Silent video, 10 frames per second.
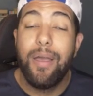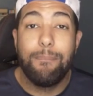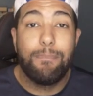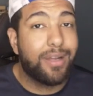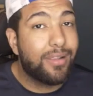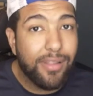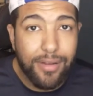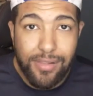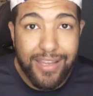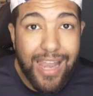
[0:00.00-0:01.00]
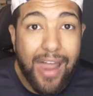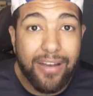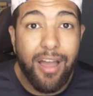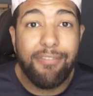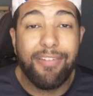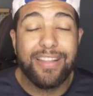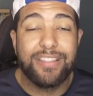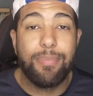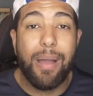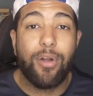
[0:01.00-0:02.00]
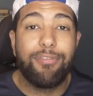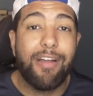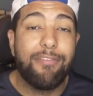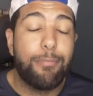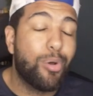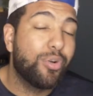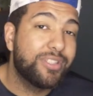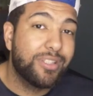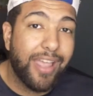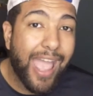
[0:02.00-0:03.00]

but clearly not enough against the Power 5 opponents,